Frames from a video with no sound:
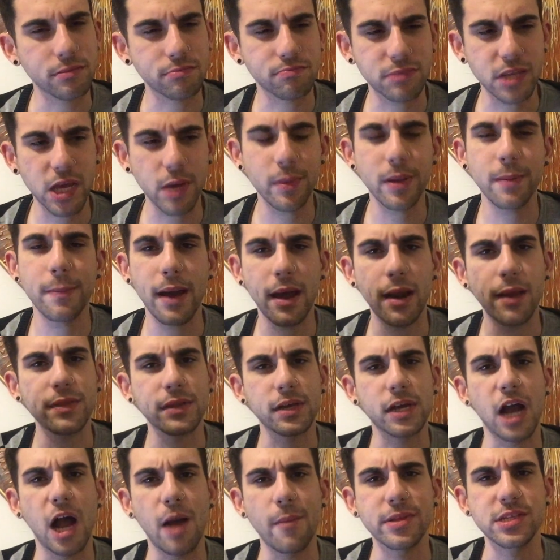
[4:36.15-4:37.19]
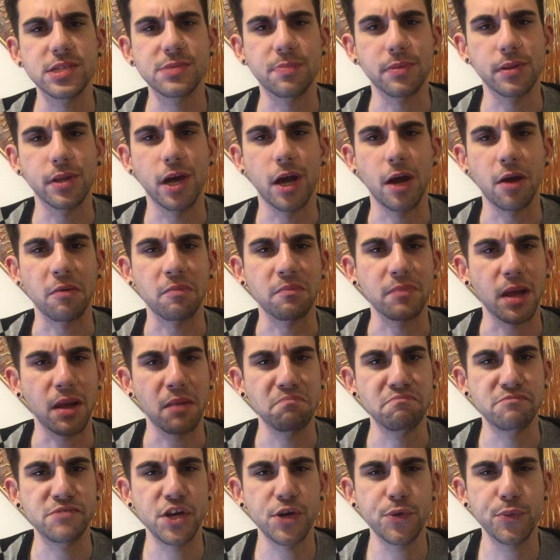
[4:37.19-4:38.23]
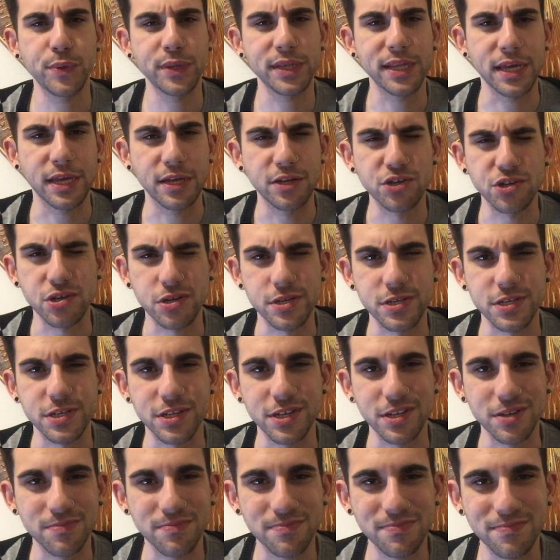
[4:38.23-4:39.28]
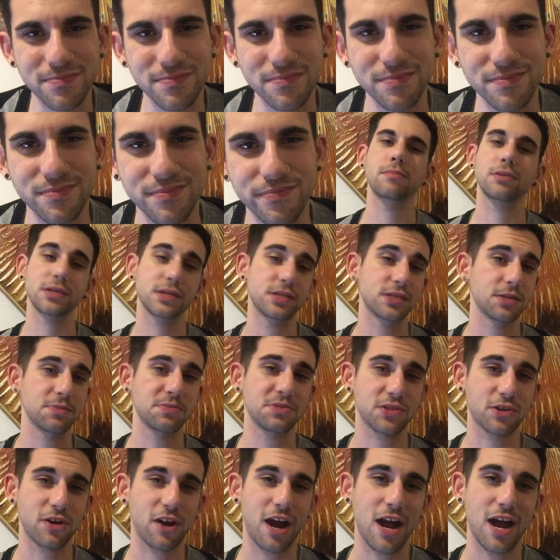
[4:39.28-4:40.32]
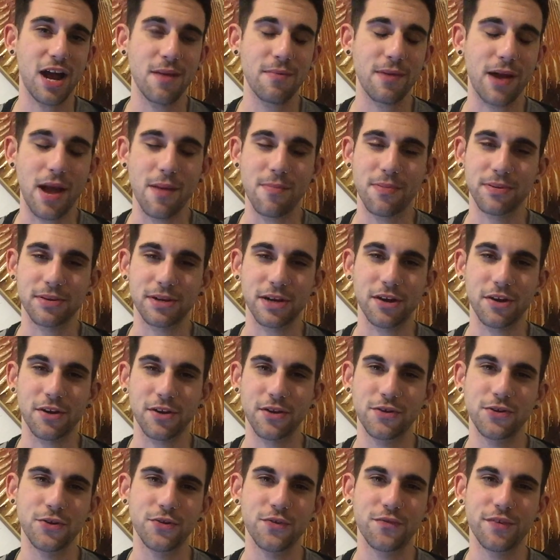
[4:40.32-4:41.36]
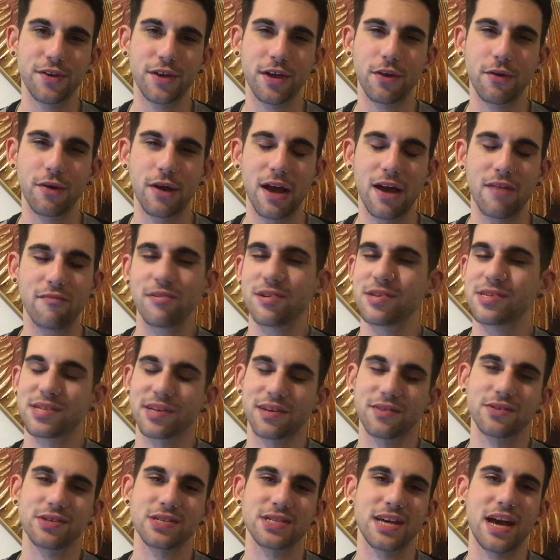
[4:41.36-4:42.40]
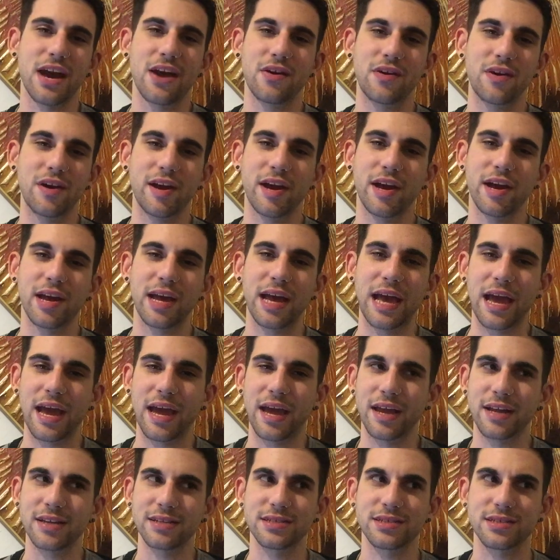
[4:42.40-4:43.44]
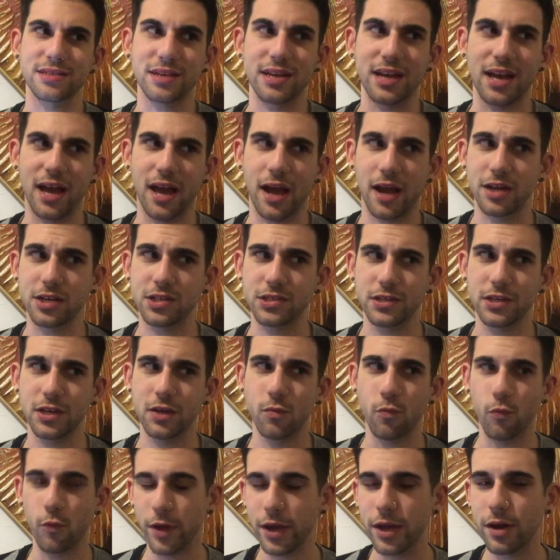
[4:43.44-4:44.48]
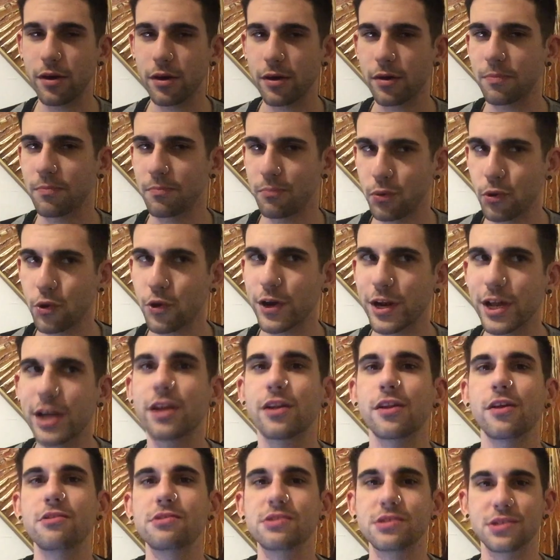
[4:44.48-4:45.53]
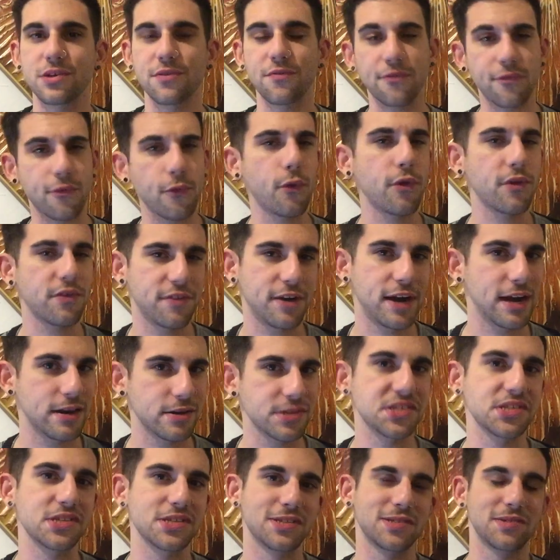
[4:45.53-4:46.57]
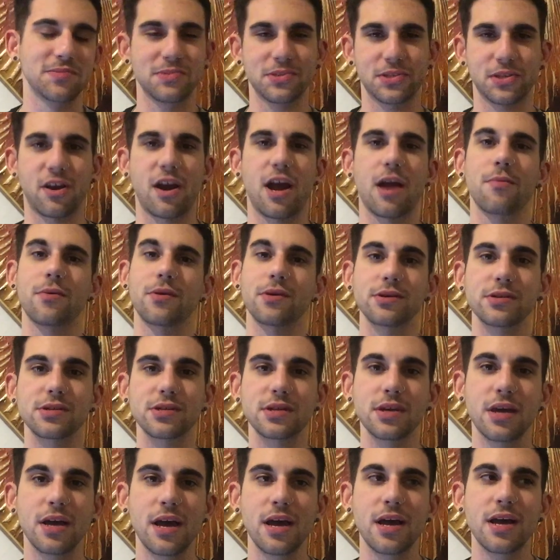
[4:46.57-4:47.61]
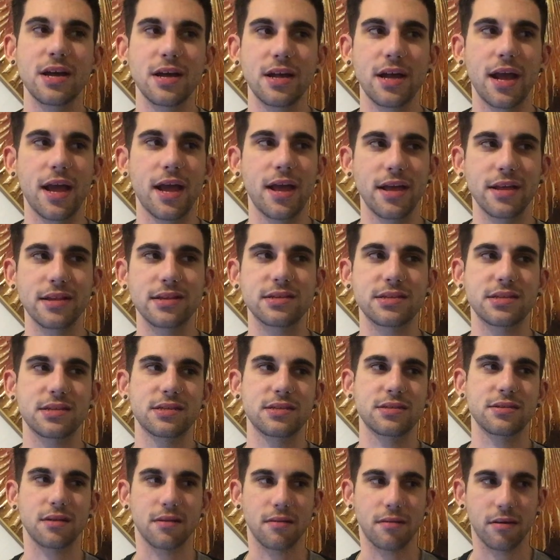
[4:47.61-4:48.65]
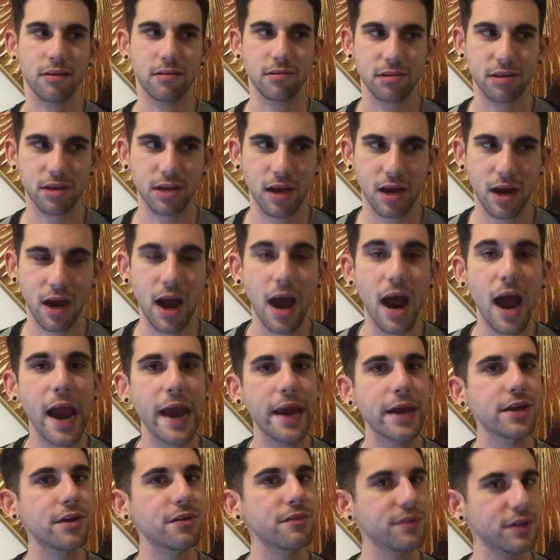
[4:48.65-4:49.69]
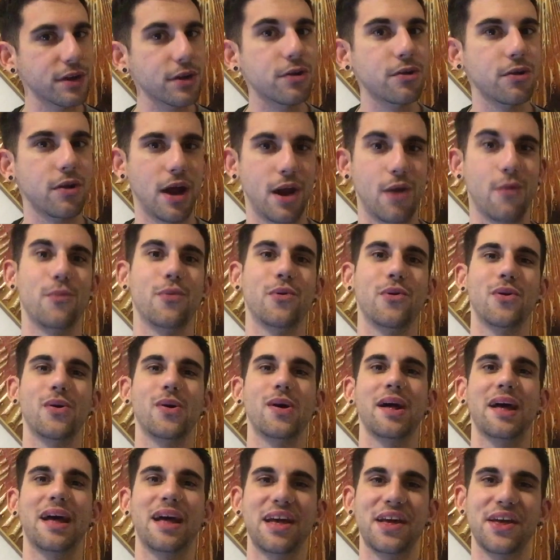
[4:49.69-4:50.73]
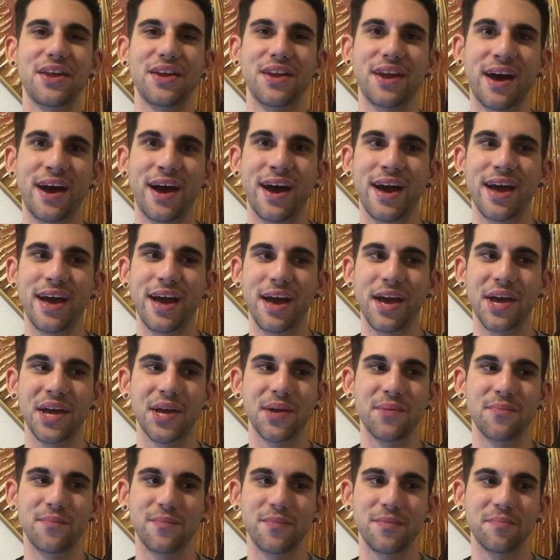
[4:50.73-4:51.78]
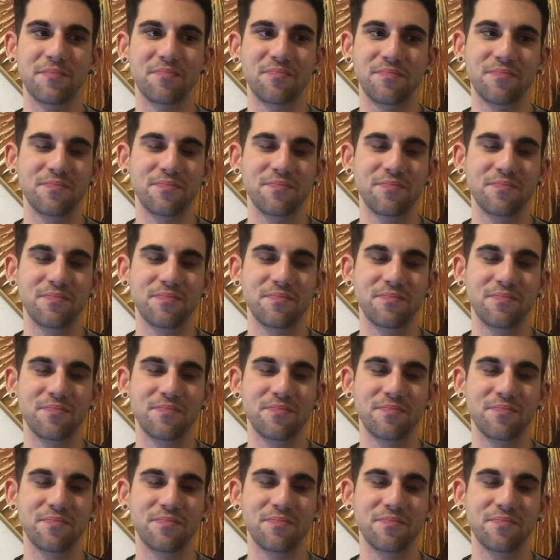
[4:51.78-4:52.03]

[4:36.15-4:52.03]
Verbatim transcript: tell me about it in the comments below. I'm genuinely interested. Please subscribe. I put out a new video every single Saturday, and actually, we are pretty close to 4,000 subscribers. It's kind of incredible and I am